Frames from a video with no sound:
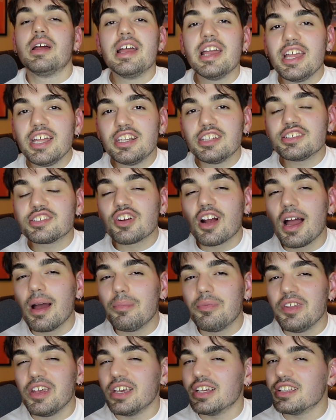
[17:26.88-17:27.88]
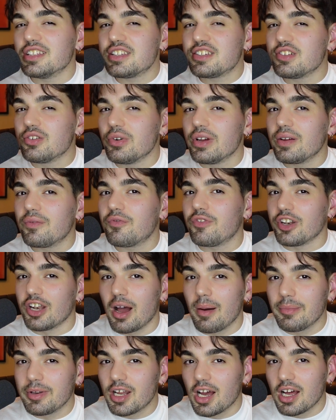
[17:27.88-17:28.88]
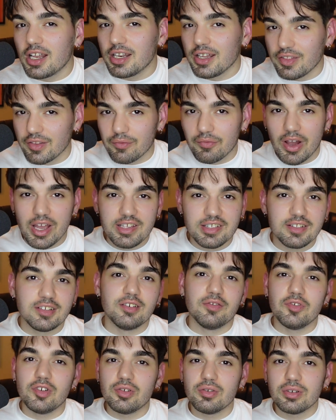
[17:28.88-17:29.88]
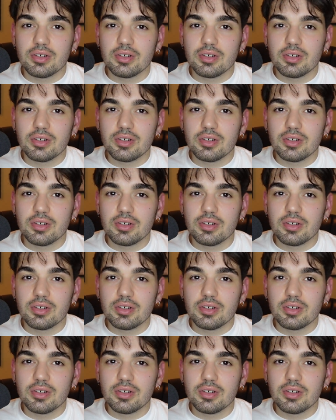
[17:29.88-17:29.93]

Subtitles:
He described the ensuing phenomenon in the Vice interview.